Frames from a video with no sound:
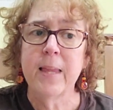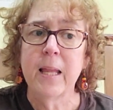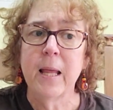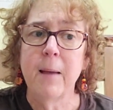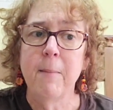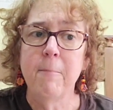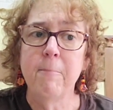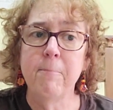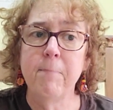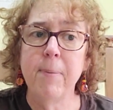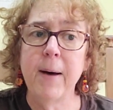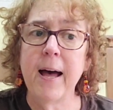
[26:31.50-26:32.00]

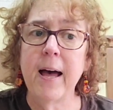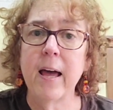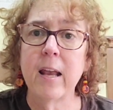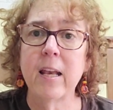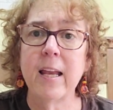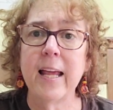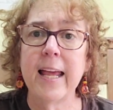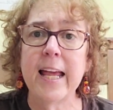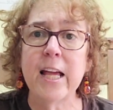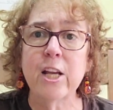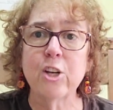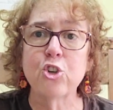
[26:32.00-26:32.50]

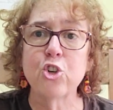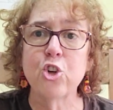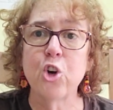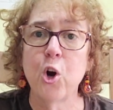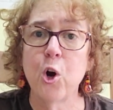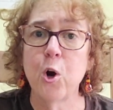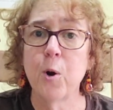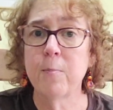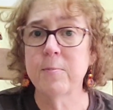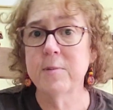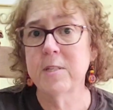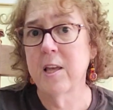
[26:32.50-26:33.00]
but in
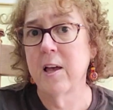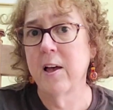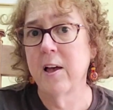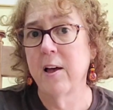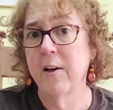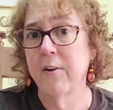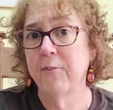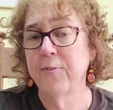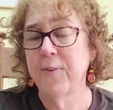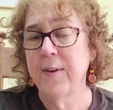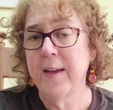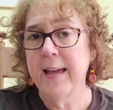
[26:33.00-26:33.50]
terms
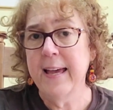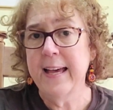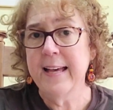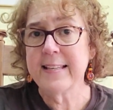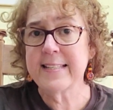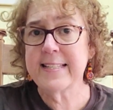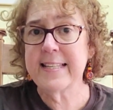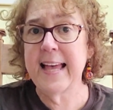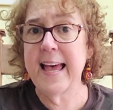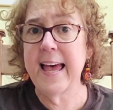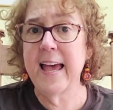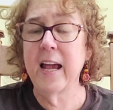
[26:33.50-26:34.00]
of
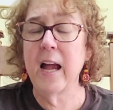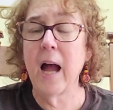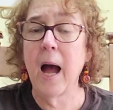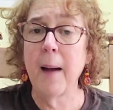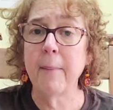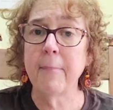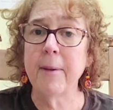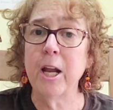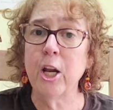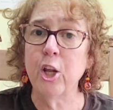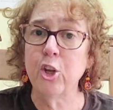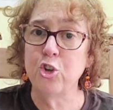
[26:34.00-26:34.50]
saying,
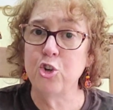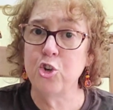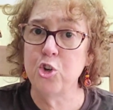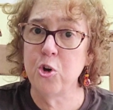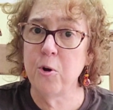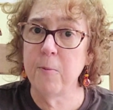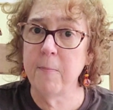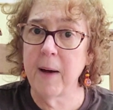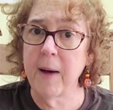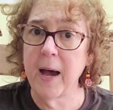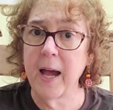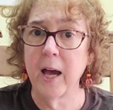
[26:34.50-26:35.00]
I'm going to
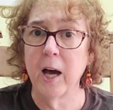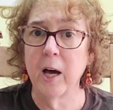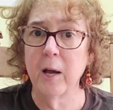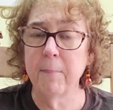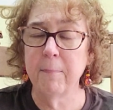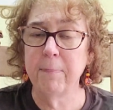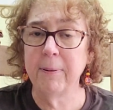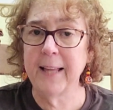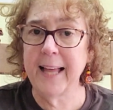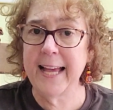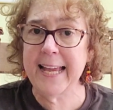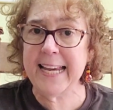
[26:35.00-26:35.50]
do my
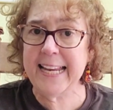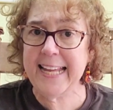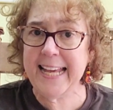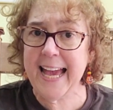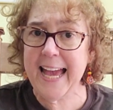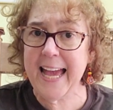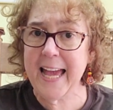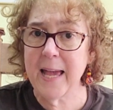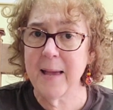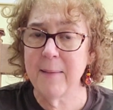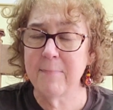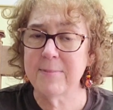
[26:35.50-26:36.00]
unplayed
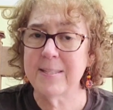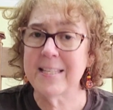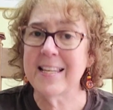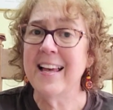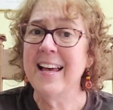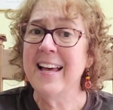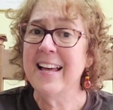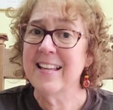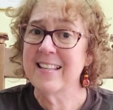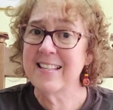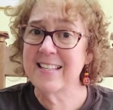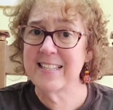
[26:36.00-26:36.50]
games,
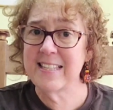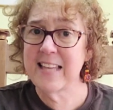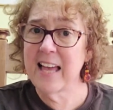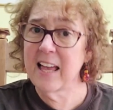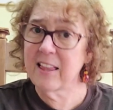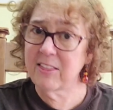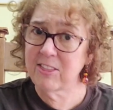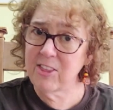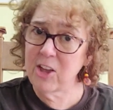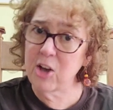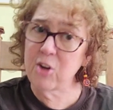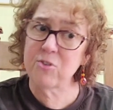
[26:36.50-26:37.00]

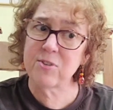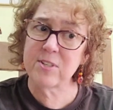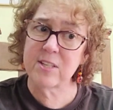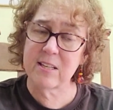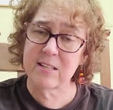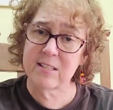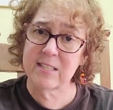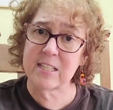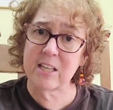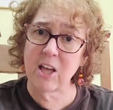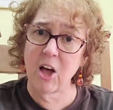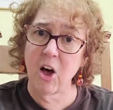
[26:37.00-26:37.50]
set those
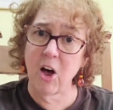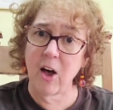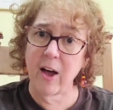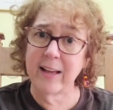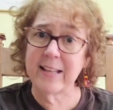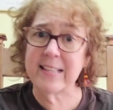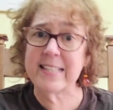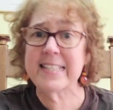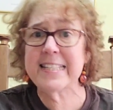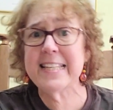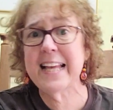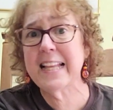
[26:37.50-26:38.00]

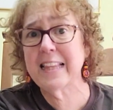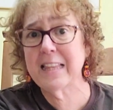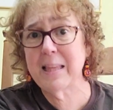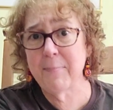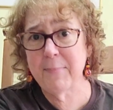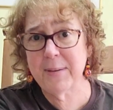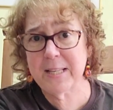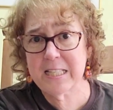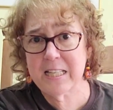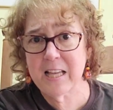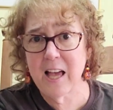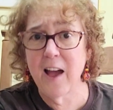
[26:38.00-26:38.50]
aside. Set them
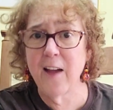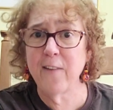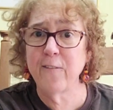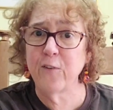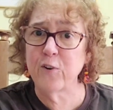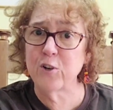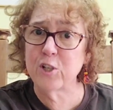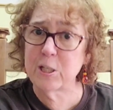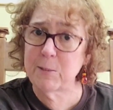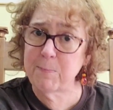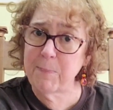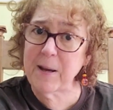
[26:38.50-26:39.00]
aside
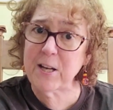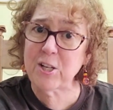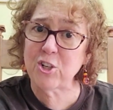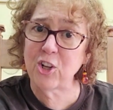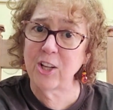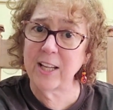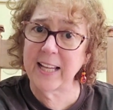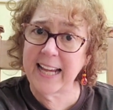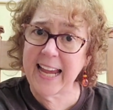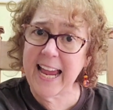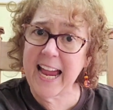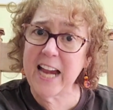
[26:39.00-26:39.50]
for
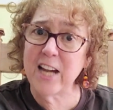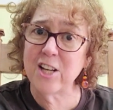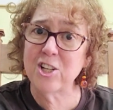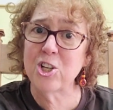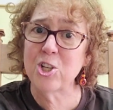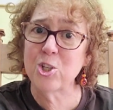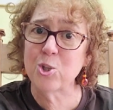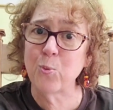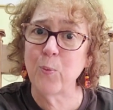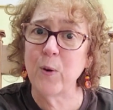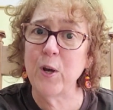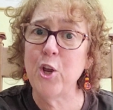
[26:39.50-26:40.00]
special
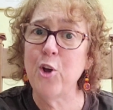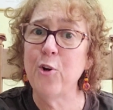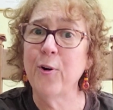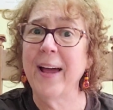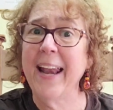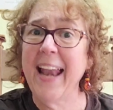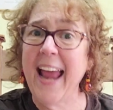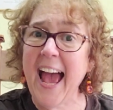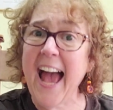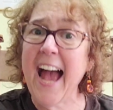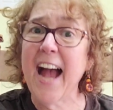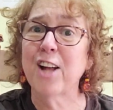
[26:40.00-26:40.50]
occasions when you
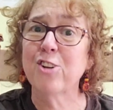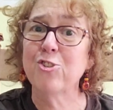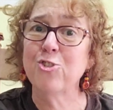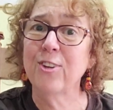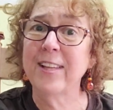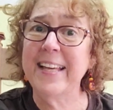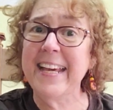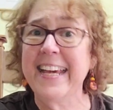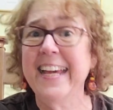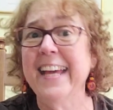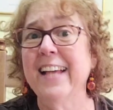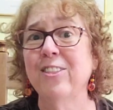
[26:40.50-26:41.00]
can
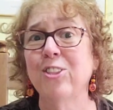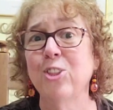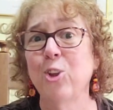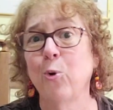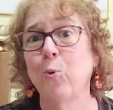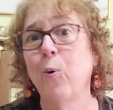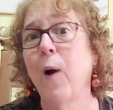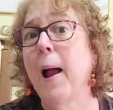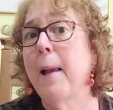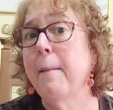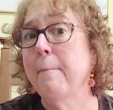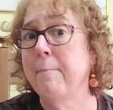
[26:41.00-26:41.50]
actually get the
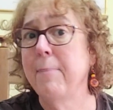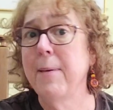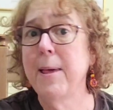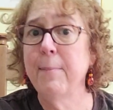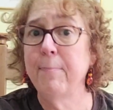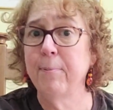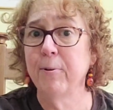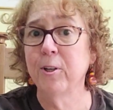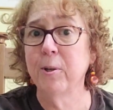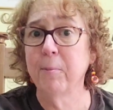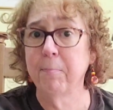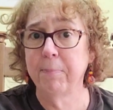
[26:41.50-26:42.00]
right
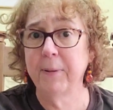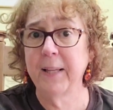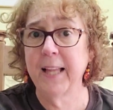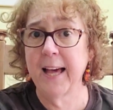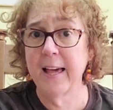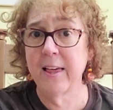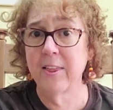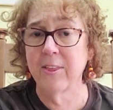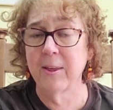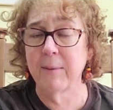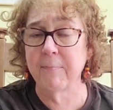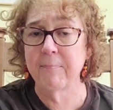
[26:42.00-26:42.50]
people to
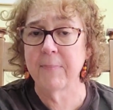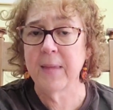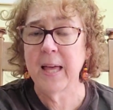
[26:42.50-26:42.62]
play them.